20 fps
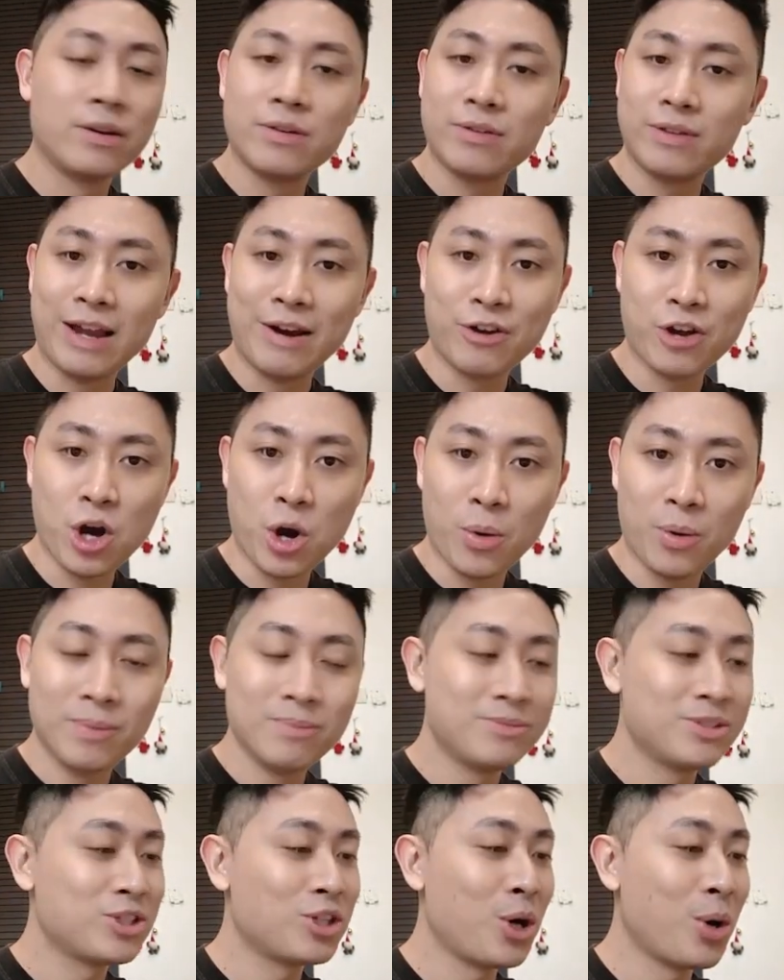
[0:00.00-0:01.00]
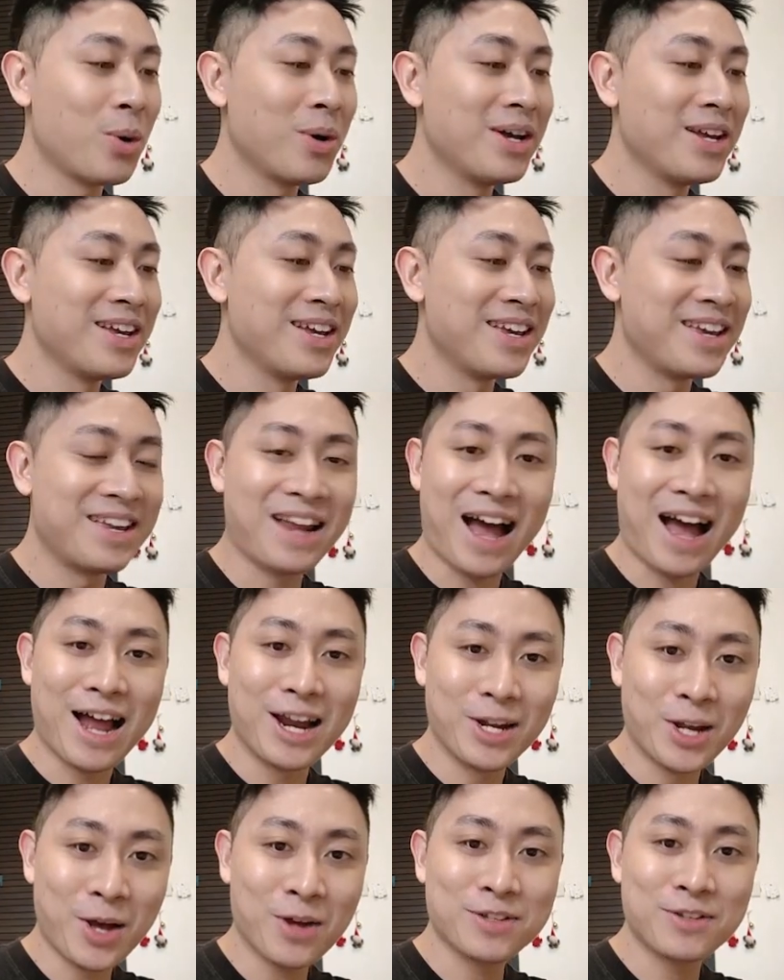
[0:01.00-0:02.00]
There you go. So it
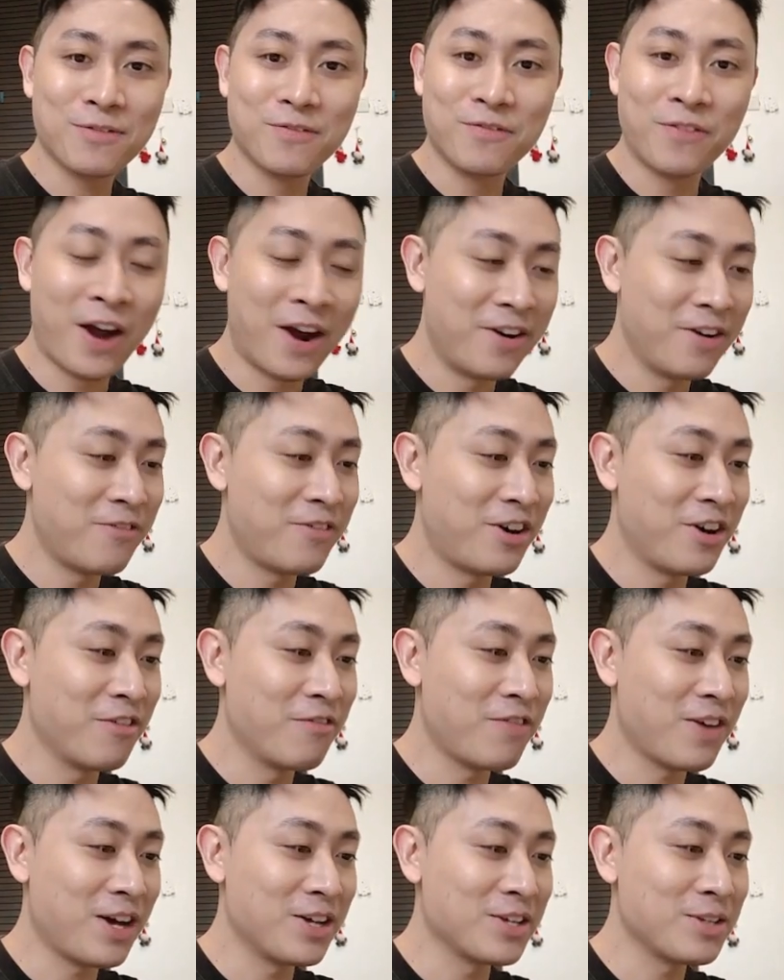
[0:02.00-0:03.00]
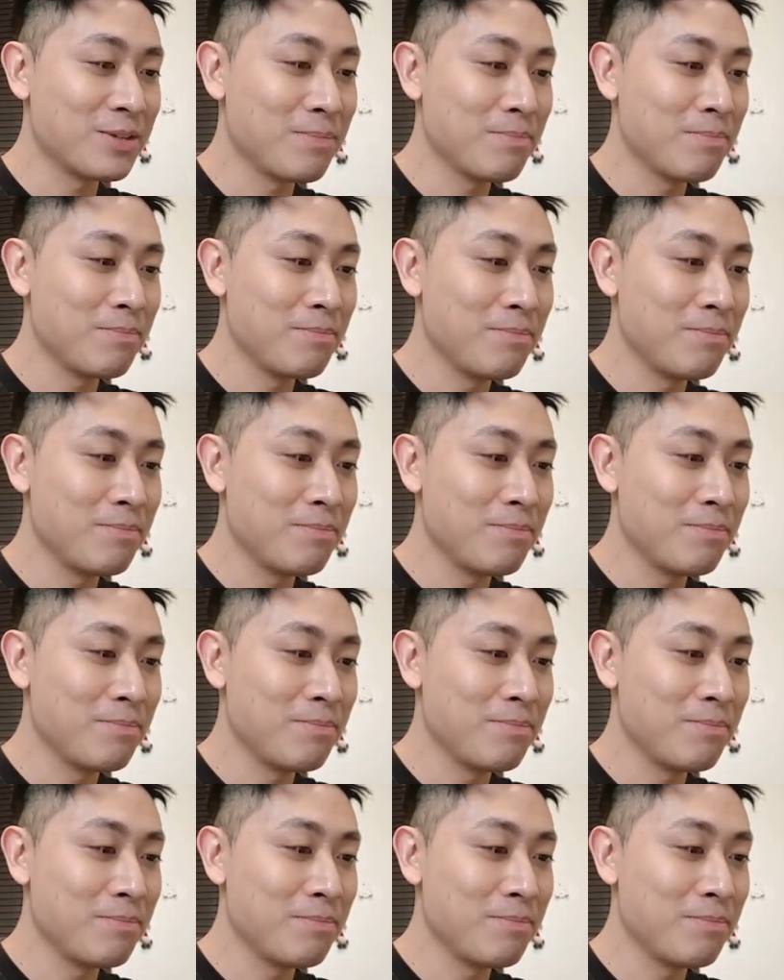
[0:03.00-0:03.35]
unlocks very fast.